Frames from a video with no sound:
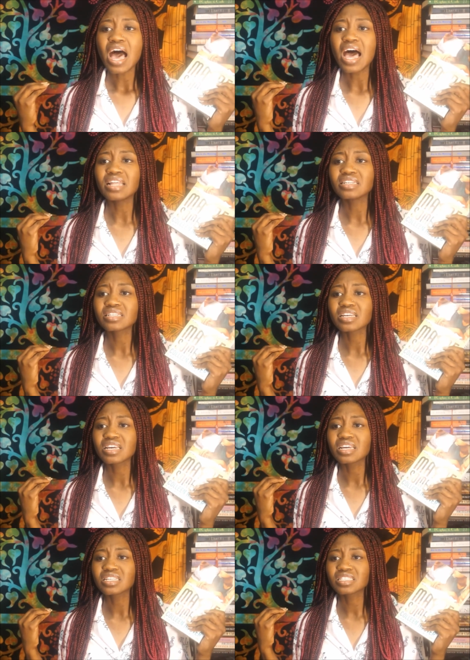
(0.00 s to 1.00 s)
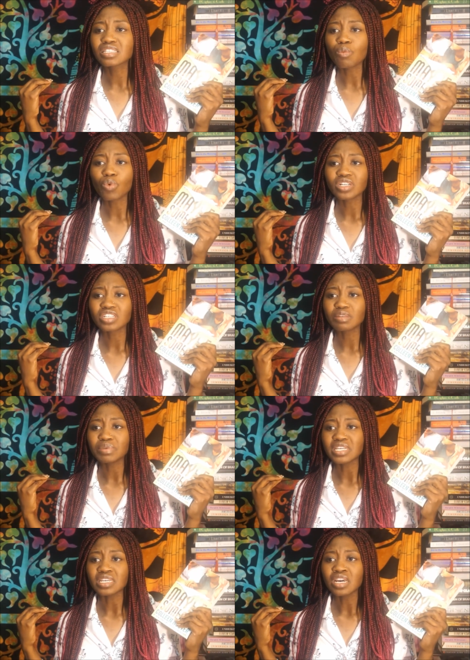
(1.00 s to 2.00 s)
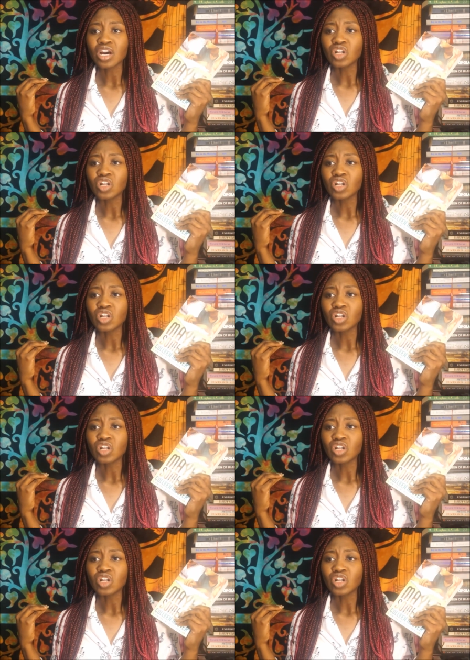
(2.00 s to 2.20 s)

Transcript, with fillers: and someone to be